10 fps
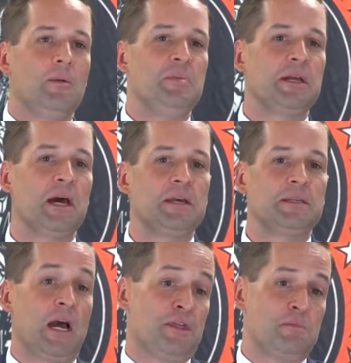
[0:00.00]

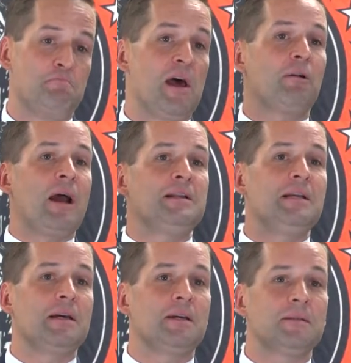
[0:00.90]
Because I think better
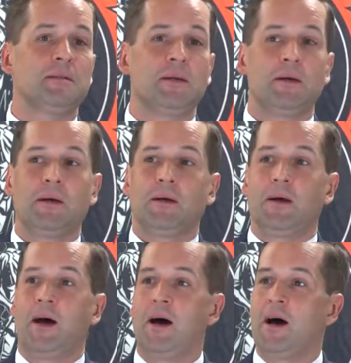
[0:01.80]
ideas
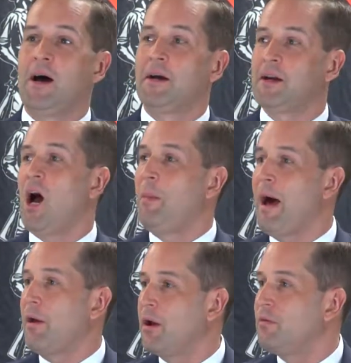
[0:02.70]
come
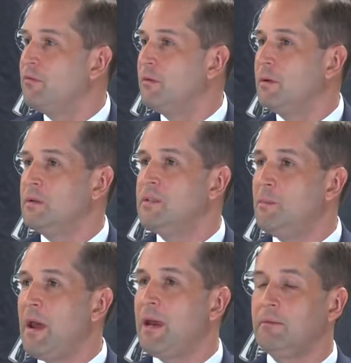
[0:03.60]
out of
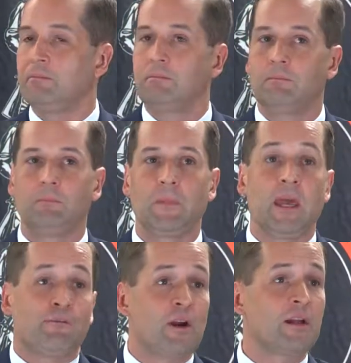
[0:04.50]
debate
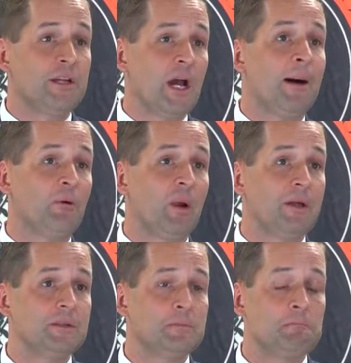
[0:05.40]
and, frankly,
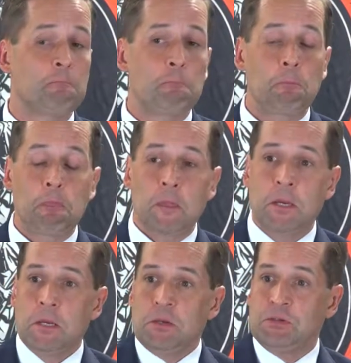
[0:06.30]
compromise.
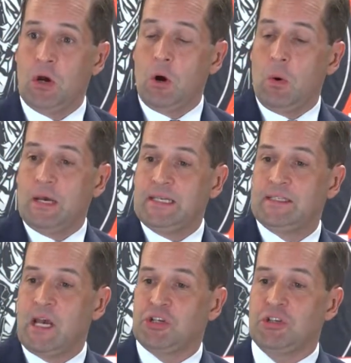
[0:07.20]
So,
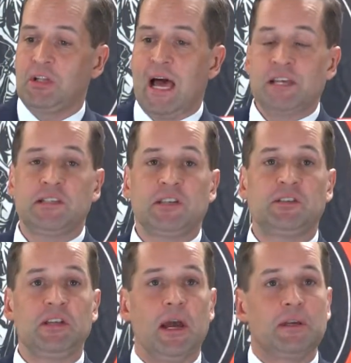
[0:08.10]
session lasts
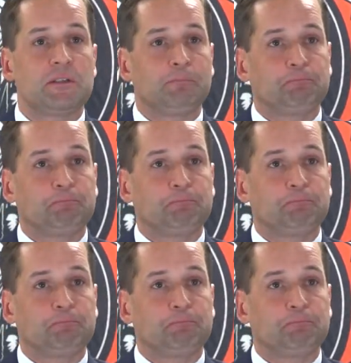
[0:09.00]
60 days.